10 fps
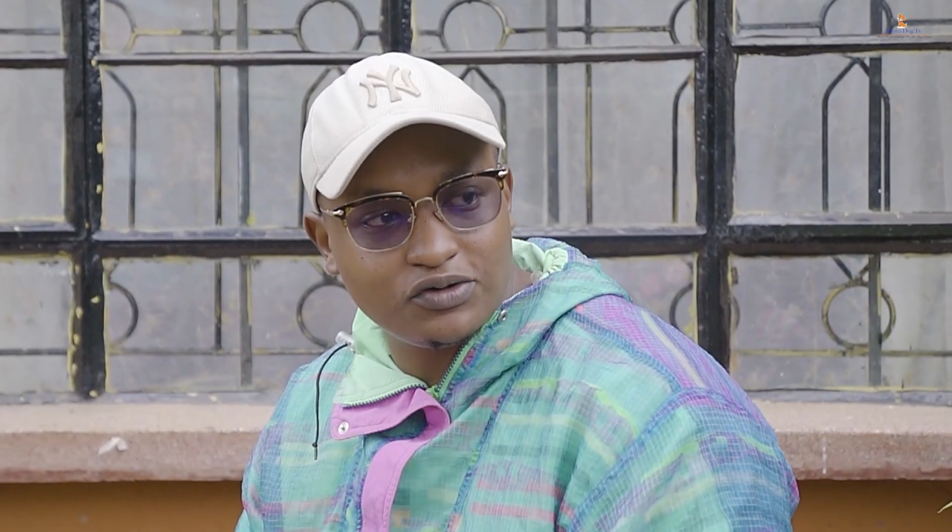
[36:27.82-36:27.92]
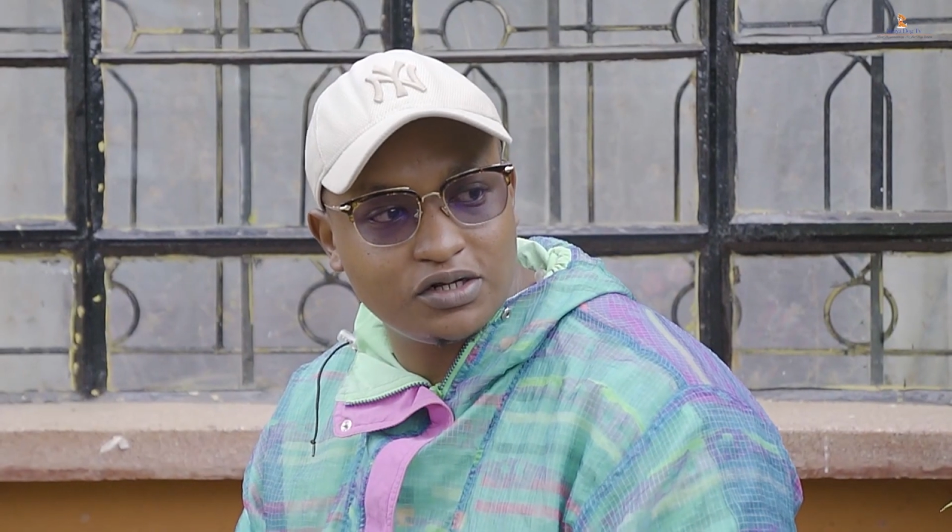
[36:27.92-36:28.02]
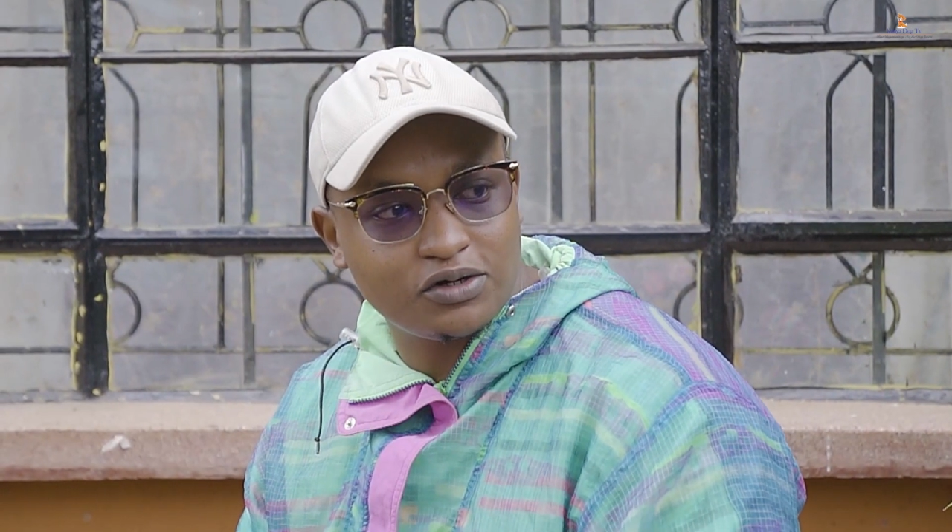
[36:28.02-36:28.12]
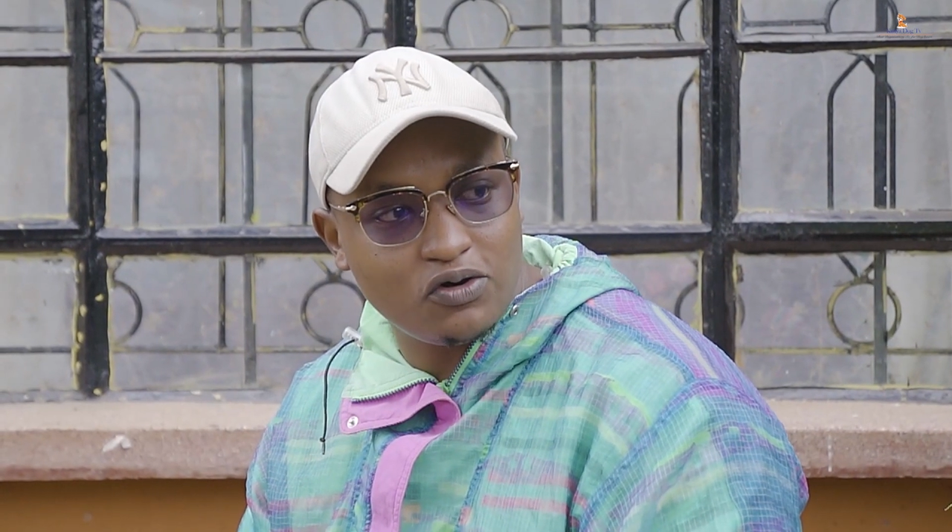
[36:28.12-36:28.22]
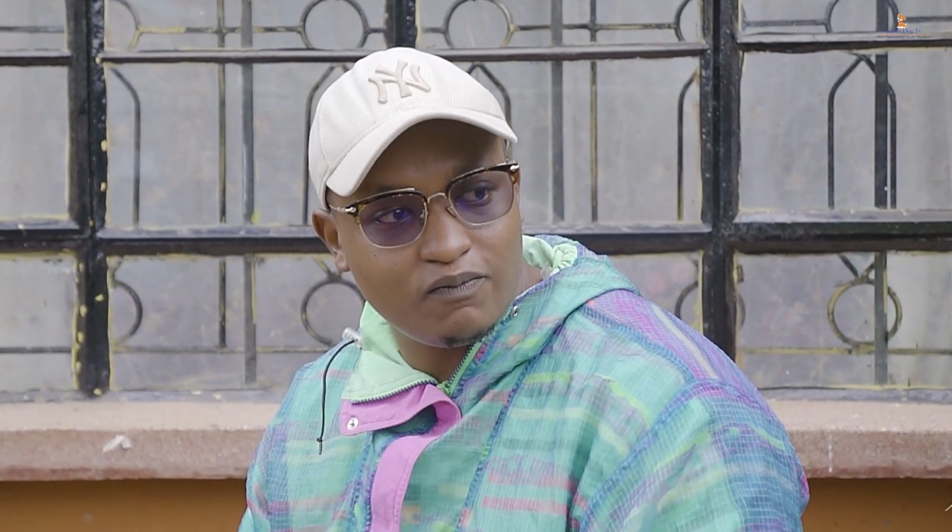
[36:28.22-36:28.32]

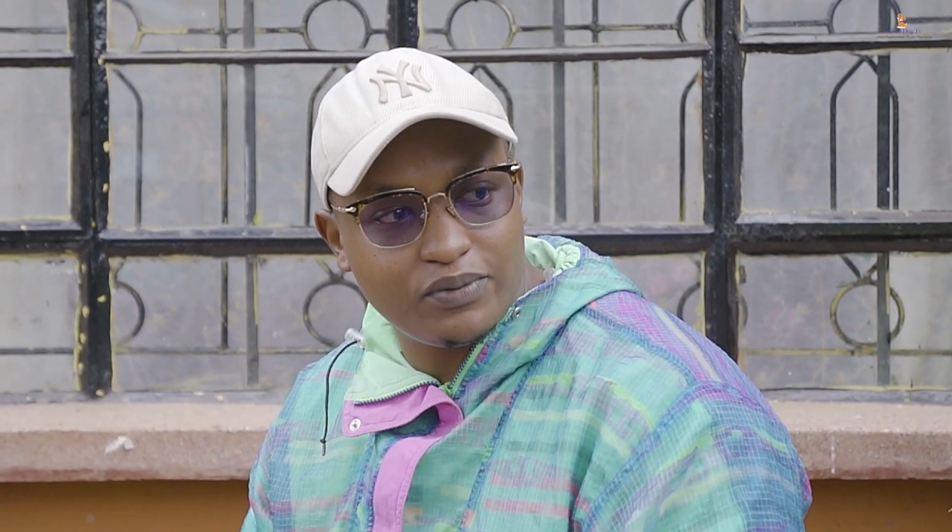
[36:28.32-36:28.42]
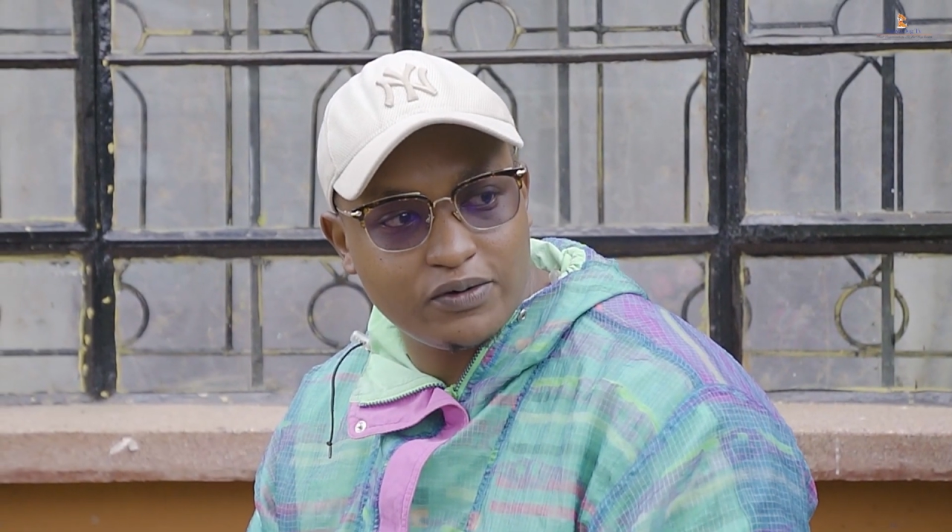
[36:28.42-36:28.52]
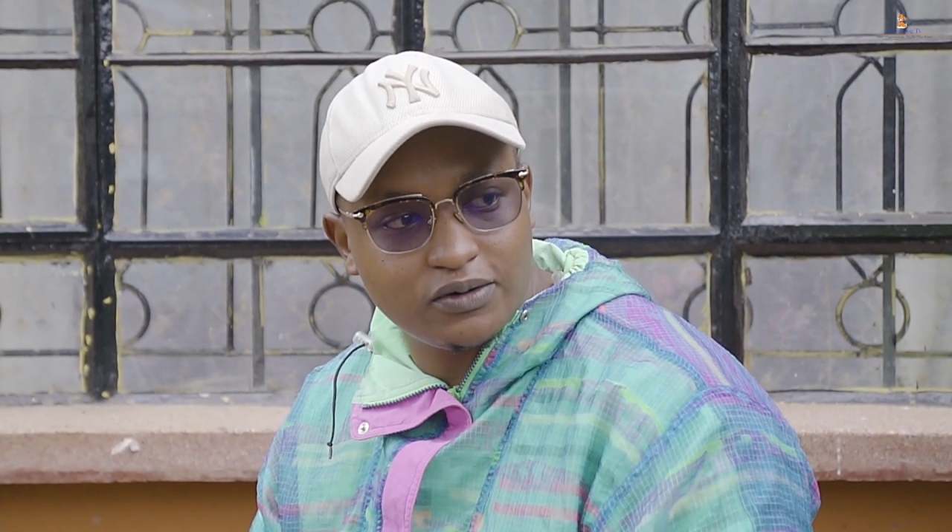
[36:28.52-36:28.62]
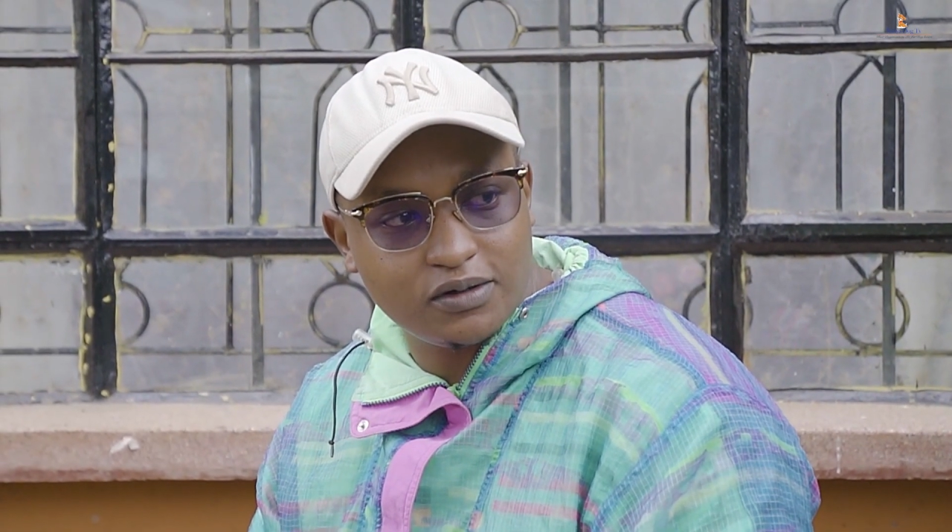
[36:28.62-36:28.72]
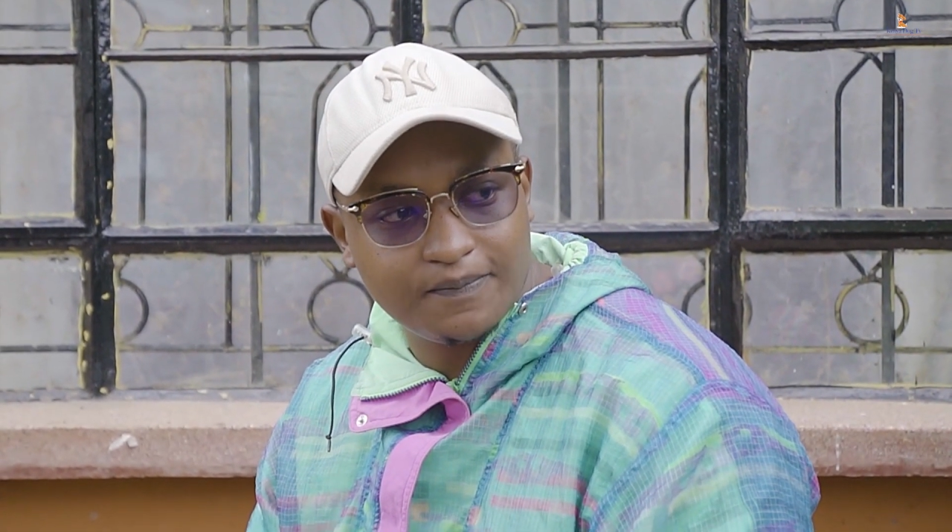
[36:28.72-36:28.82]
the
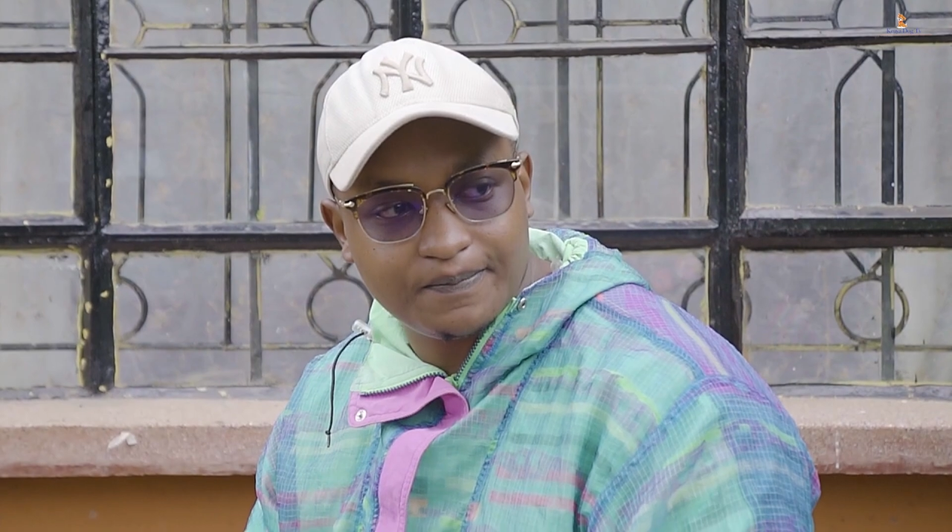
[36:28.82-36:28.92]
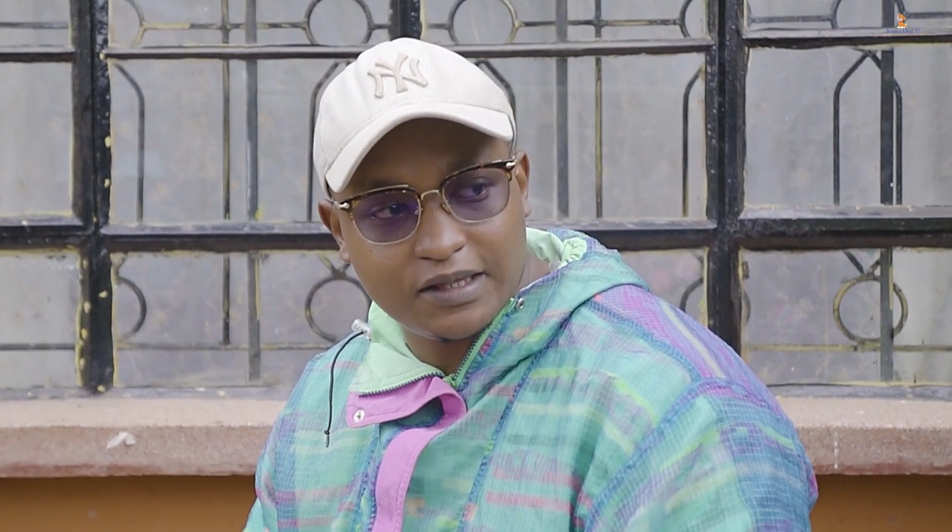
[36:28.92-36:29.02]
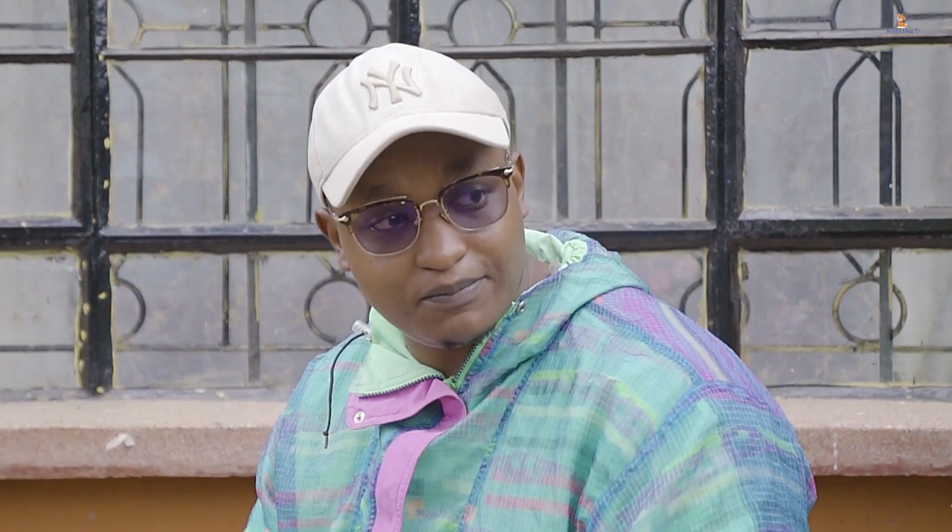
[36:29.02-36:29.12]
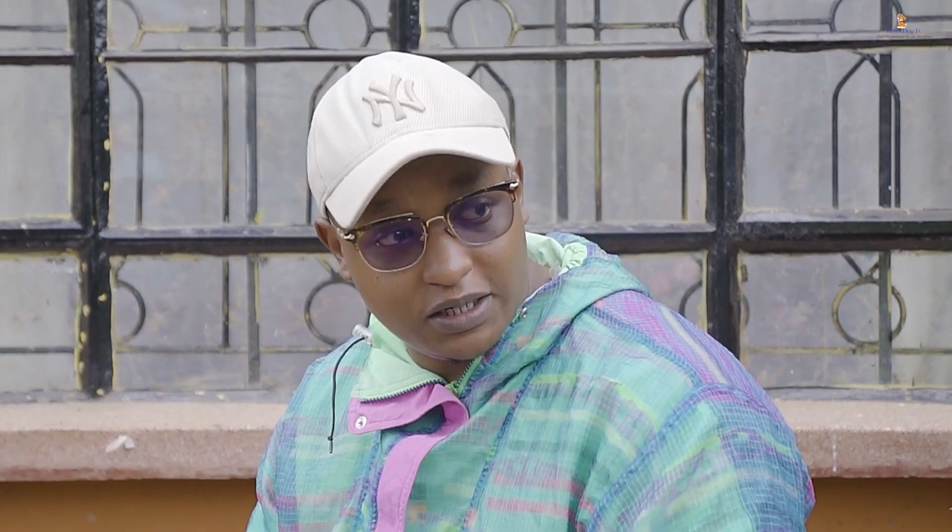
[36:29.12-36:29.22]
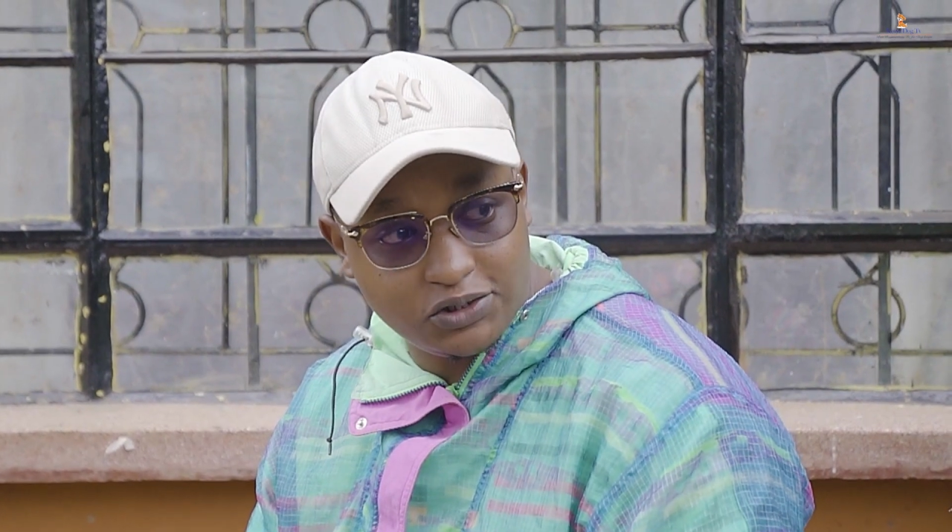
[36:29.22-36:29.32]
compound,
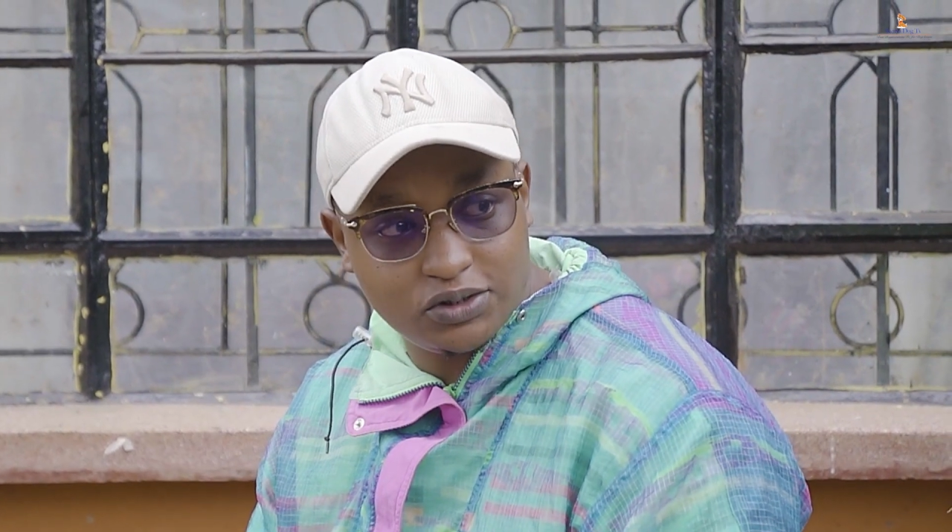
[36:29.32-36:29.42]
the place